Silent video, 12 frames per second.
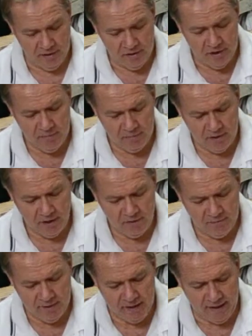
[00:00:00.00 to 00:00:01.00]
Chipped
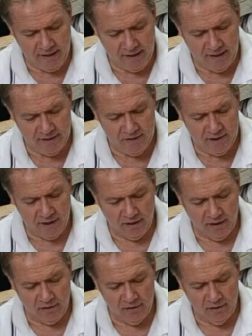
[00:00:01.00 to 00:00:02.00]
off paint adds
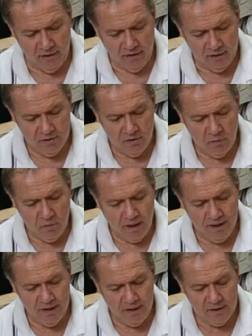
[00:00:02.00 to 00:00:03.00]
yellow to a
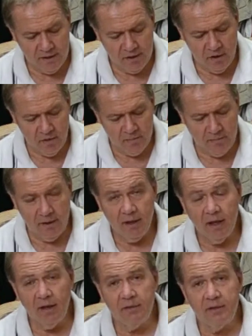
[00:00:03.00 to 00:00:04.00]
widening scope
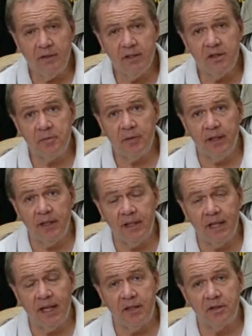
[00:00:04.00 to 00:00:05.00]
of dismally
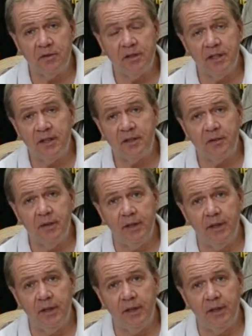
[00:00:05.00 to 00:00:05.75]
contradictory